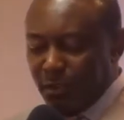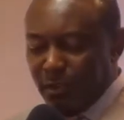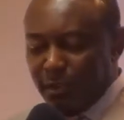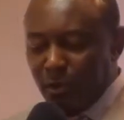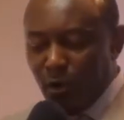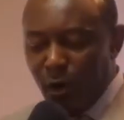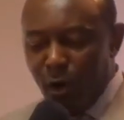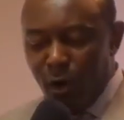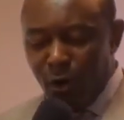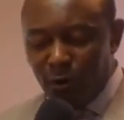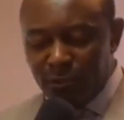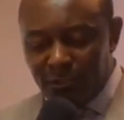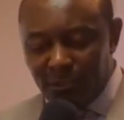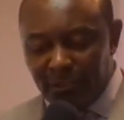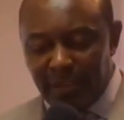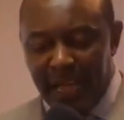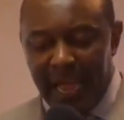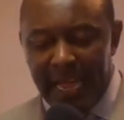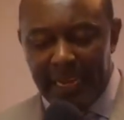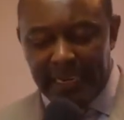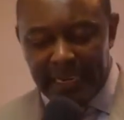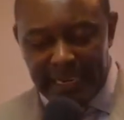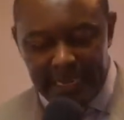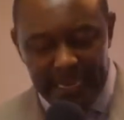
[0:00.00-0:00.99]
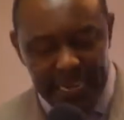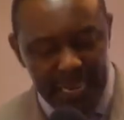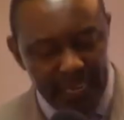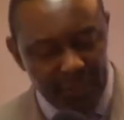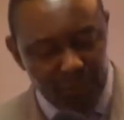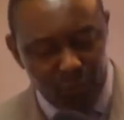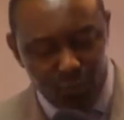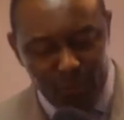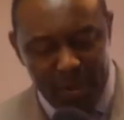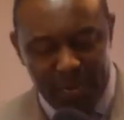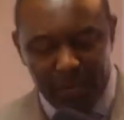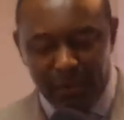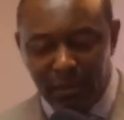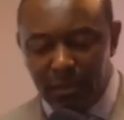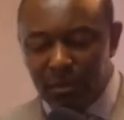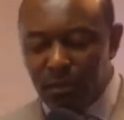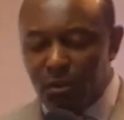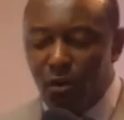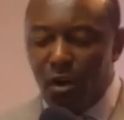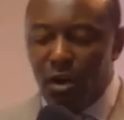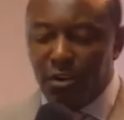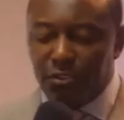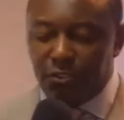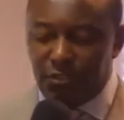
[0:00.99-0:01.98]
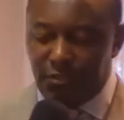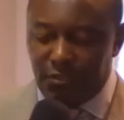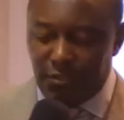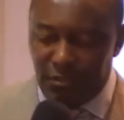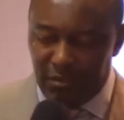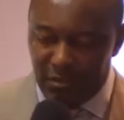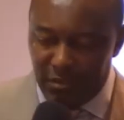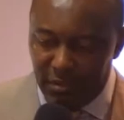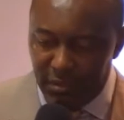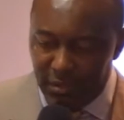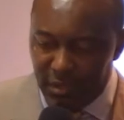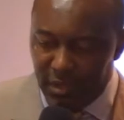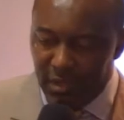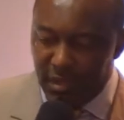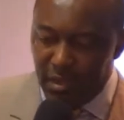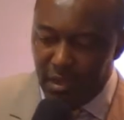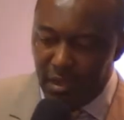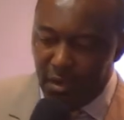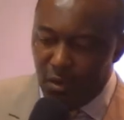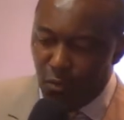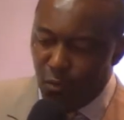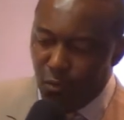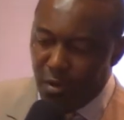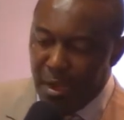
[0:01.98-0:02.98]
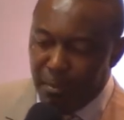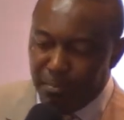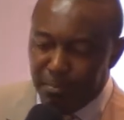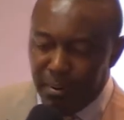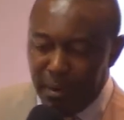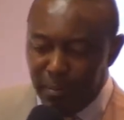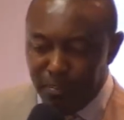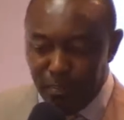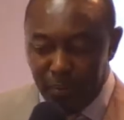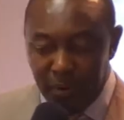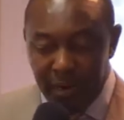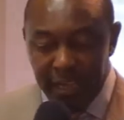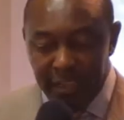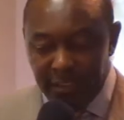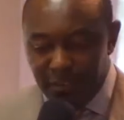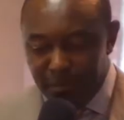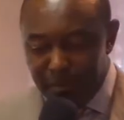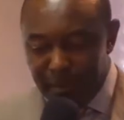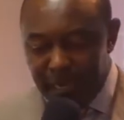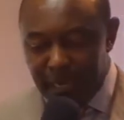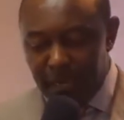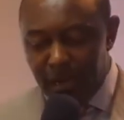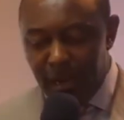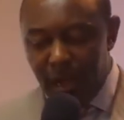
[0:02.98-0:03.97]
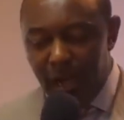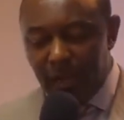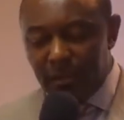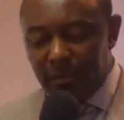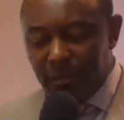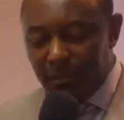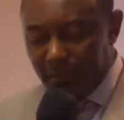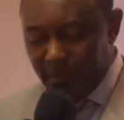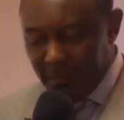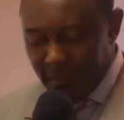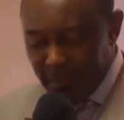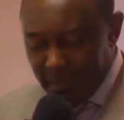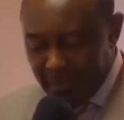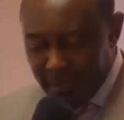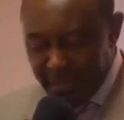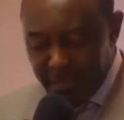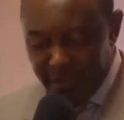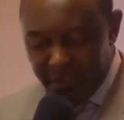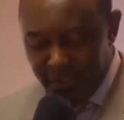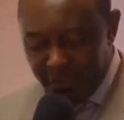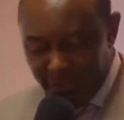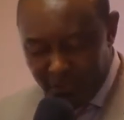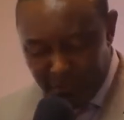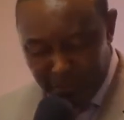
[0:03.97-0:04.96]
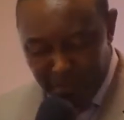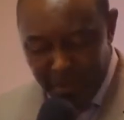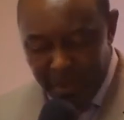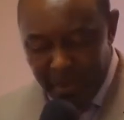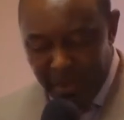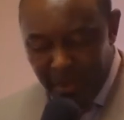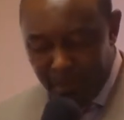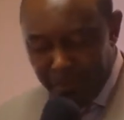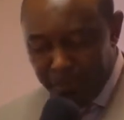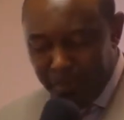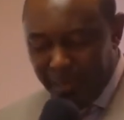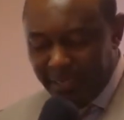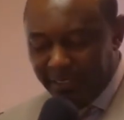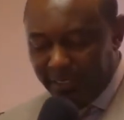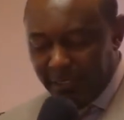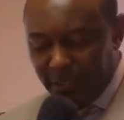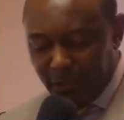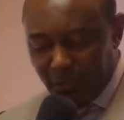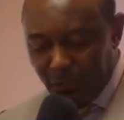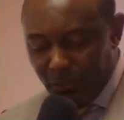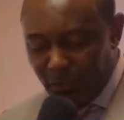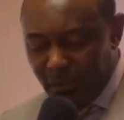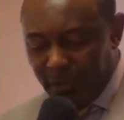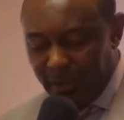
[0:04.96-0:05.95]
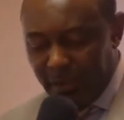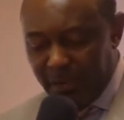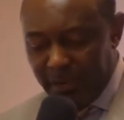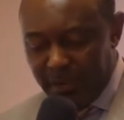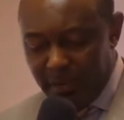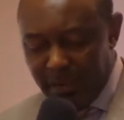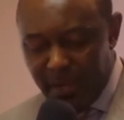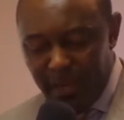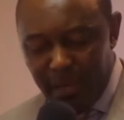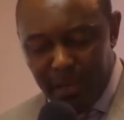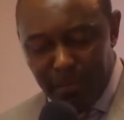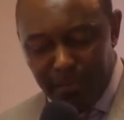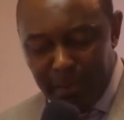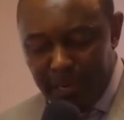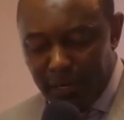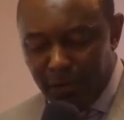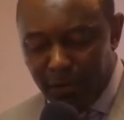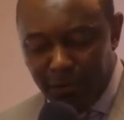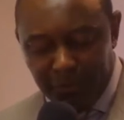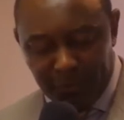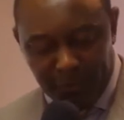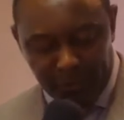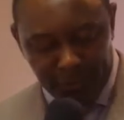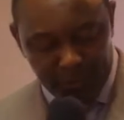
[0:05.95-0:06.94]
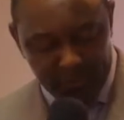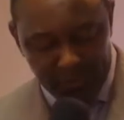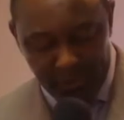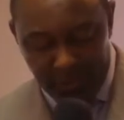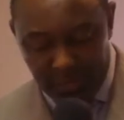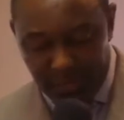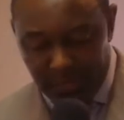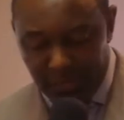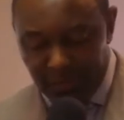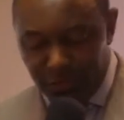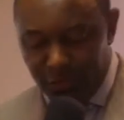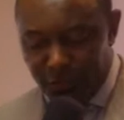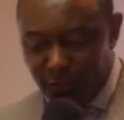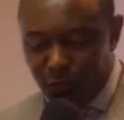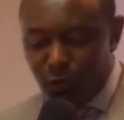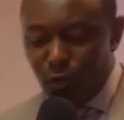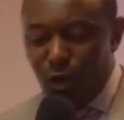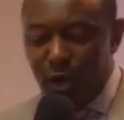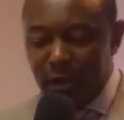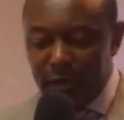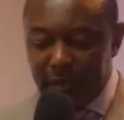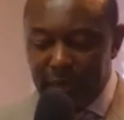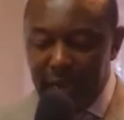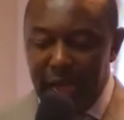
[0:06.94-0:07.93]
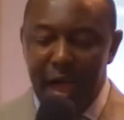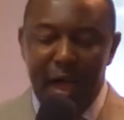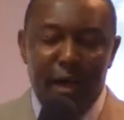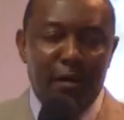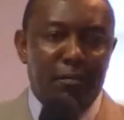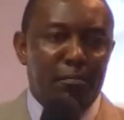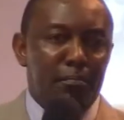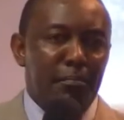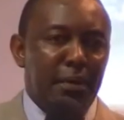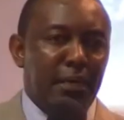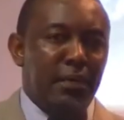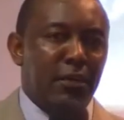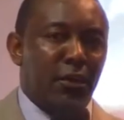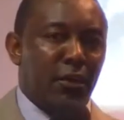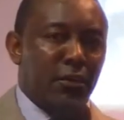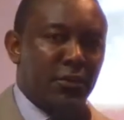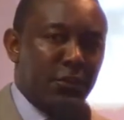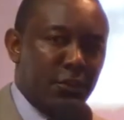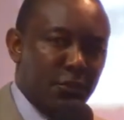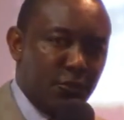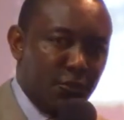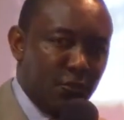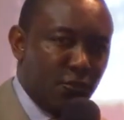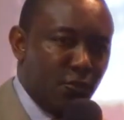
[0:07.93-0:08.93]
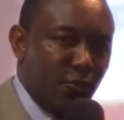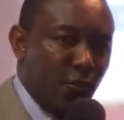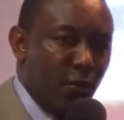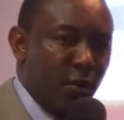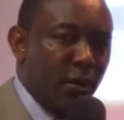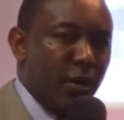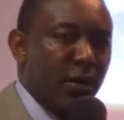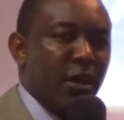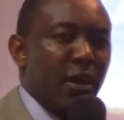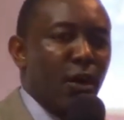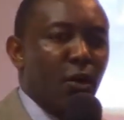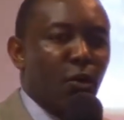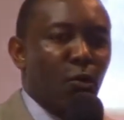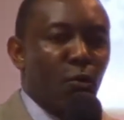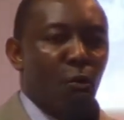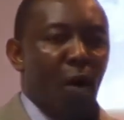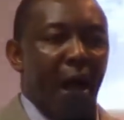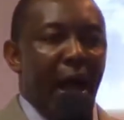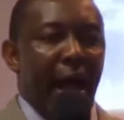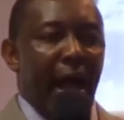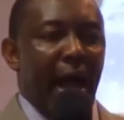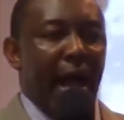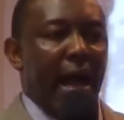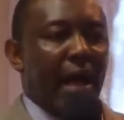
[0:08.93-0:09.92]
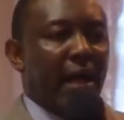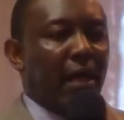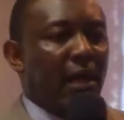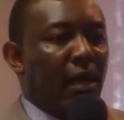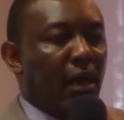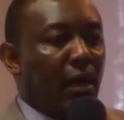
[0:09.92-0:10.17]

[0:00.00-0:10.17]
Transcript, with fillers: on all sides, yet we are not crushed. We are perplexed but not in despair, persecuted but not forsaken, struck down but not destroyed. Why?